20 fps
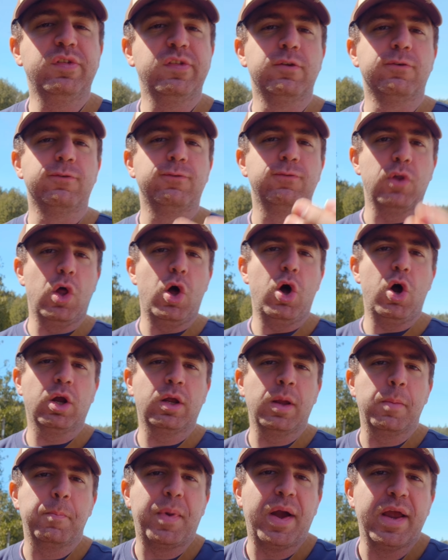to
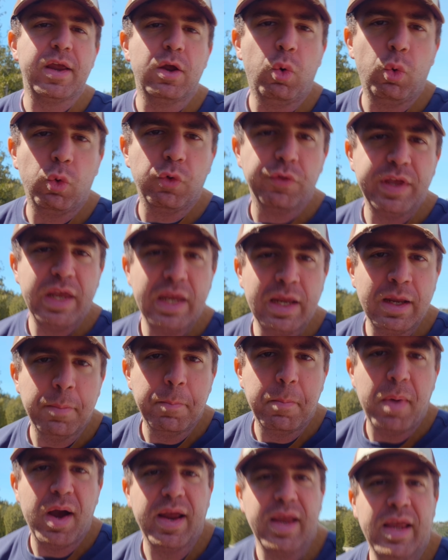vlog by holding
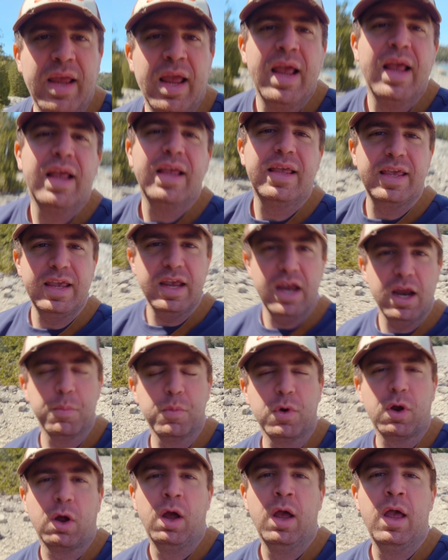my
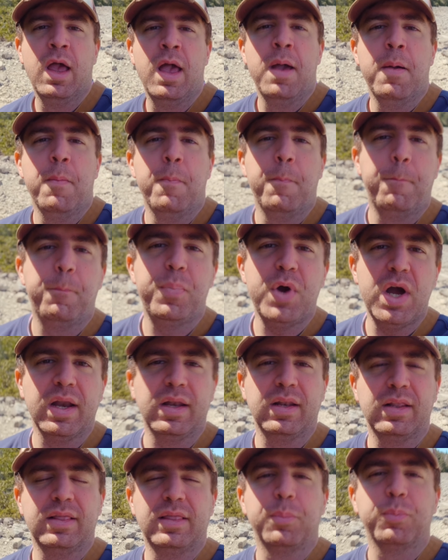camera. But
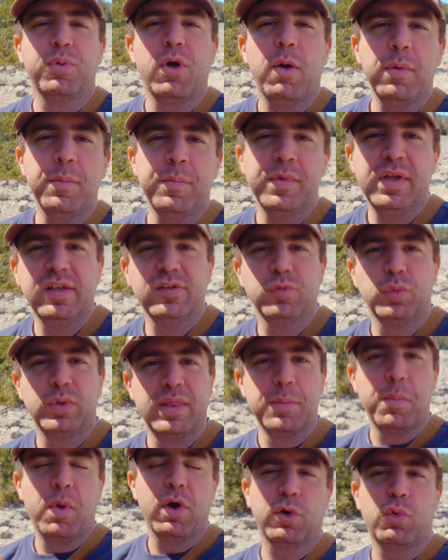the problem is with
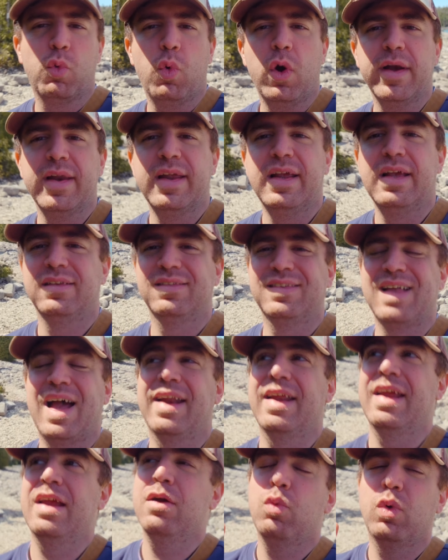the Mark I is
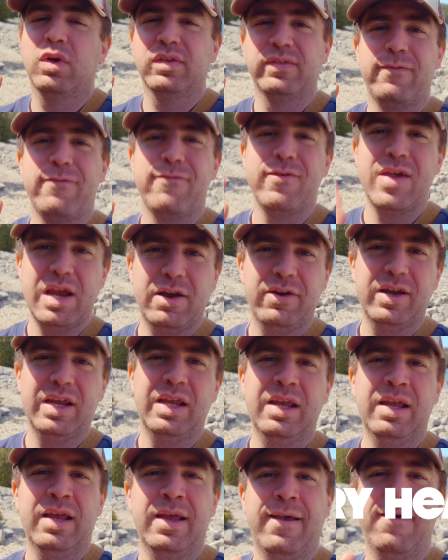that it was
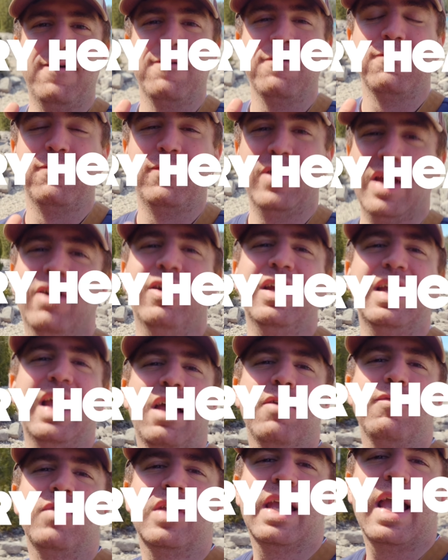very, very
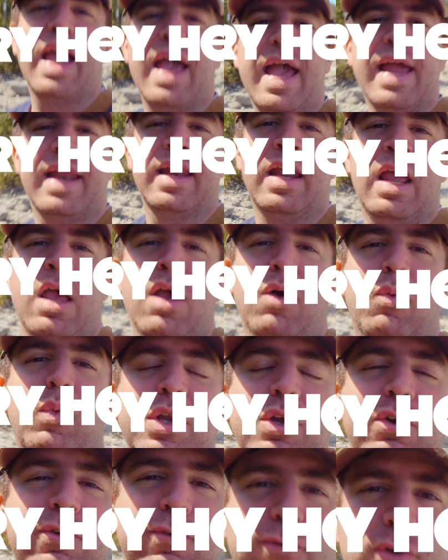heavy, and
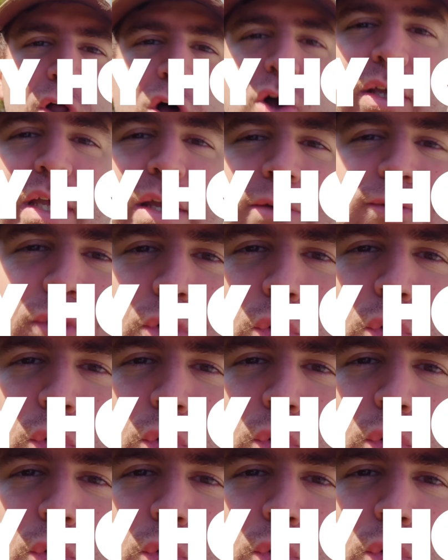when you're vlogging for a